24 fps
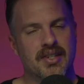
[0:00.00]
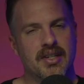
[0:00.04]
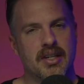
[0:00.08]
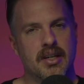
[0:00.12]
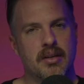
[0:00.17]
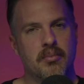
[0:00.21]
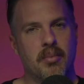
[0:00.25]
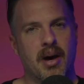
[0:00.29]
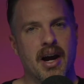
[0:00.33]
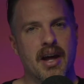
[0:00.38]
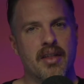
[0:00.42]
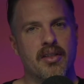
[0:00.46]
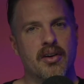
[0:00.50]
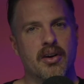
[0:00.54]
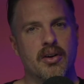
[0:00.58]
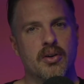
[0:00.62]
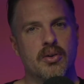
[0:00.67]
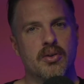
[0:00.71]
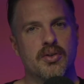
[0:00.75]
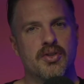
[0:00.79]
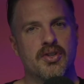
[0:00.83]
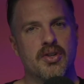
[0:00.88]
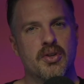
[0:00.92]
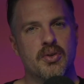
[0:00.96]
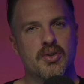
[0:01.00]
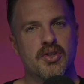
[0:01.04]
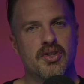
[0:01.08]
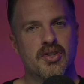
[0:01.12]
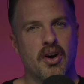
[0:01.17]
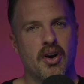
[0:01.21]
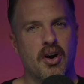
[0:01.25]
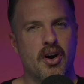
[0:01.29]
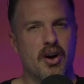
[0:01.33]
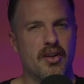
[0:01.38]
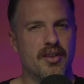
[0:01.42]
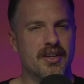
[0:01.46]
by those who
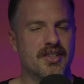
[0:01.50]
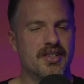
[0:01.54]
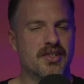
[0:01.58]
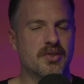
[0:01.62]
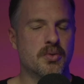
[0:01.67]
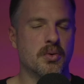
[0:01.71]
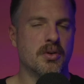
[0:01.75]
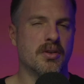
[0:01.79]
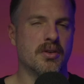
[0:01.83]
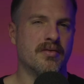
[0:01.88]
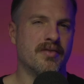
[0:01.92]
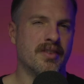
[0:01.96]
saw this sort of